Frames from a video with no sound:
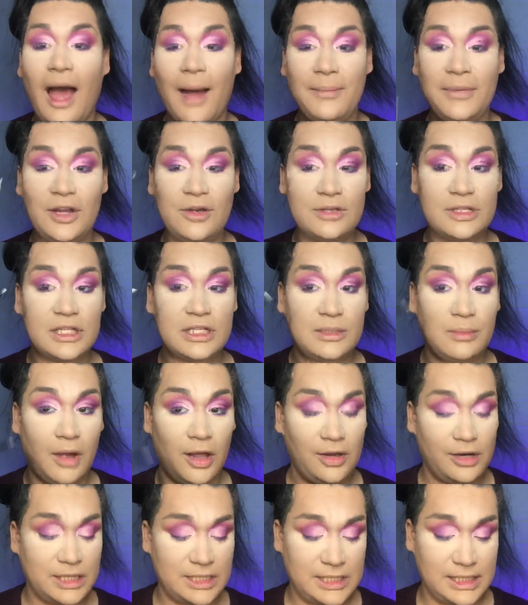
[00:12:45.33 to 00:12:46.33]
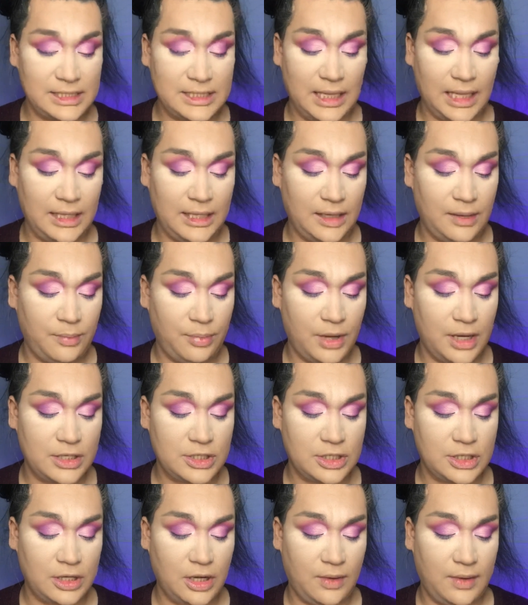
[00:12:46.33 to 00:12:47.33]
going to use a smaller detailing brush
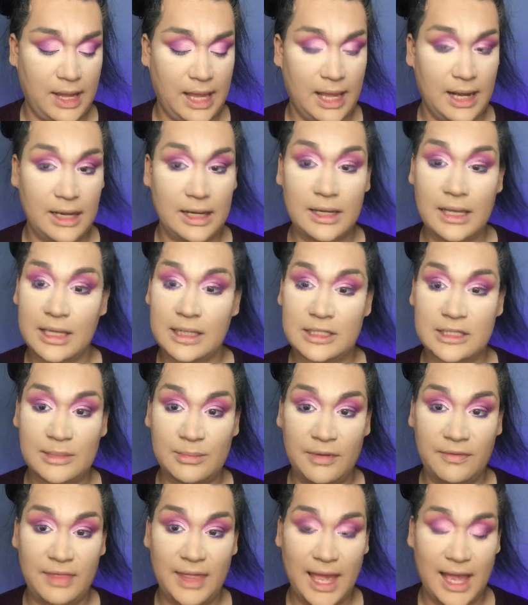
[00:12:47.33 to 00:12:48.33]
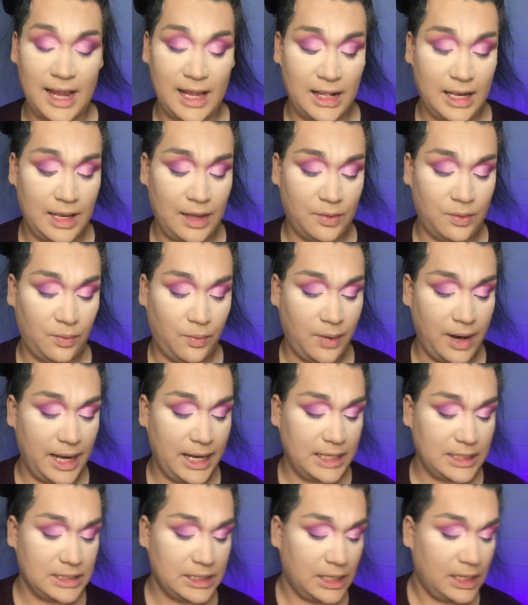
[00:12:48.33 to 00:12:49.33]
to go ahead and get some of that Clown
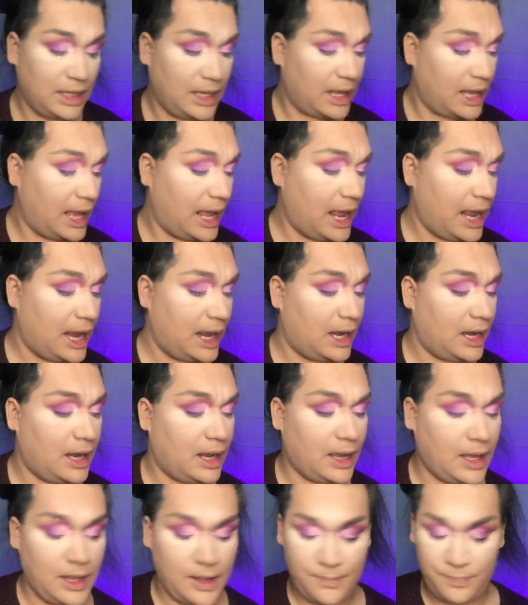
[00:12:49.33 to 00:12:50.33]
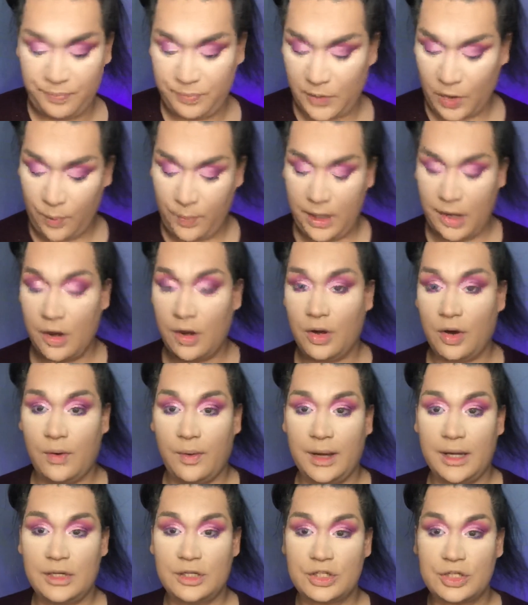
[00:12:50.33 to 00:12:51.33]
White. And we are
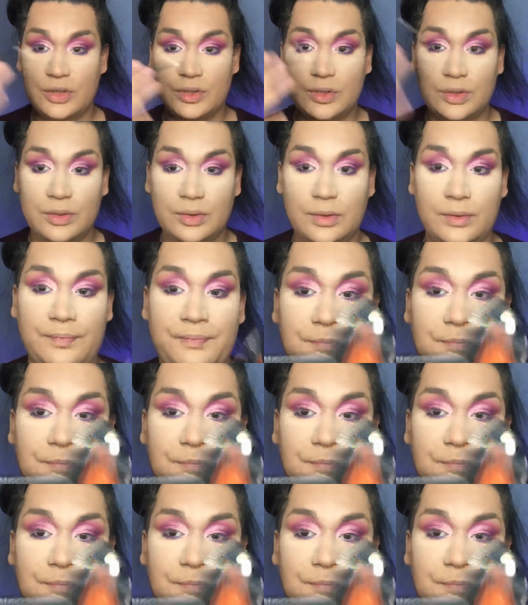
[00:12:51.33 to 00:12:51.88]
going to